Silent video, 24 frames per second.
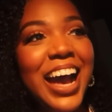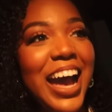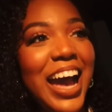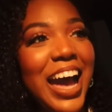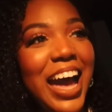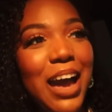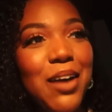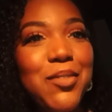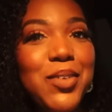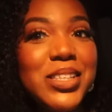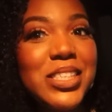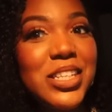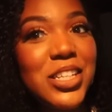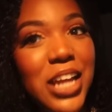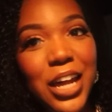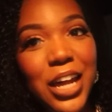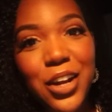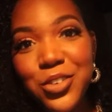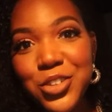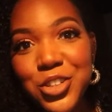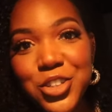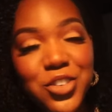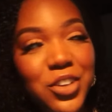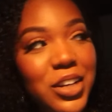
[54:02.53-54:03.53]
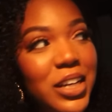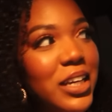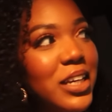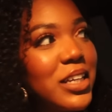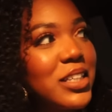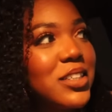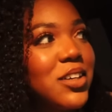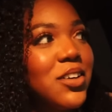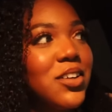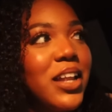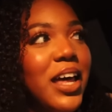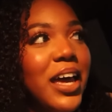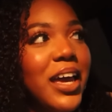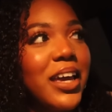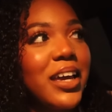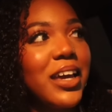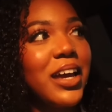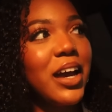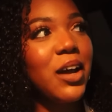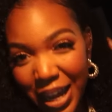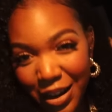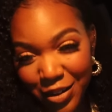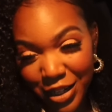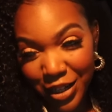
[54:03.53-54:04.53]
I don't drink, so like
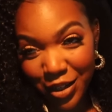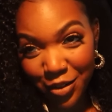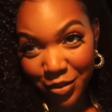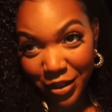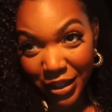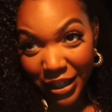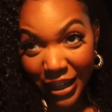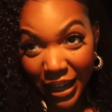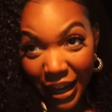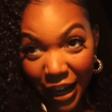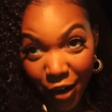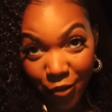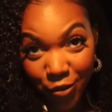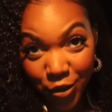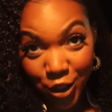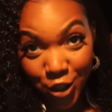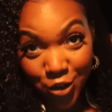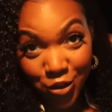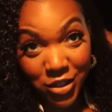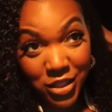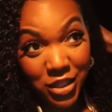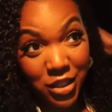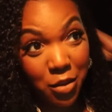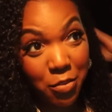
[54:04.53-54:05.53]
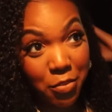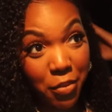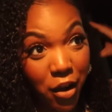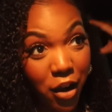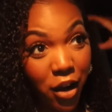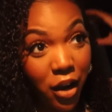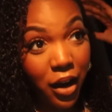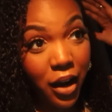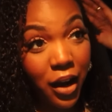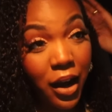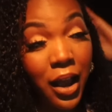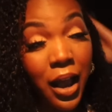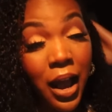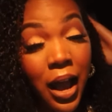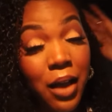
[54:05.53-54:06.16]
I didn't really care for the drinks at the bar.